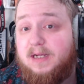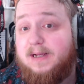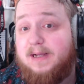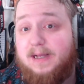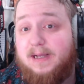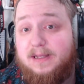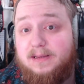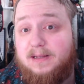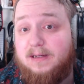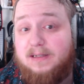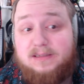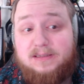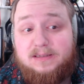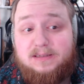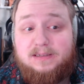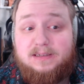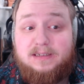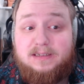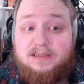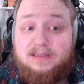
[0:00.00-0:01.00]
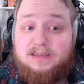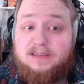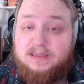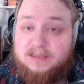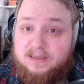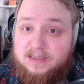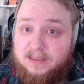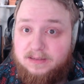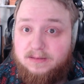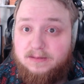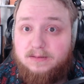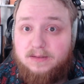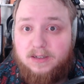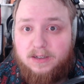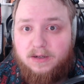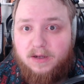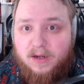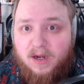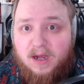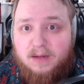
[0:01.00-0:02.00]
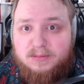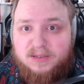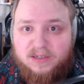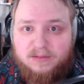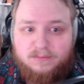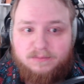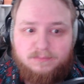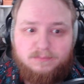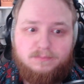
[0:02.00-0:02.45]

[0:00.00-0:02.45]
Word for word: and thus, it's still a good option.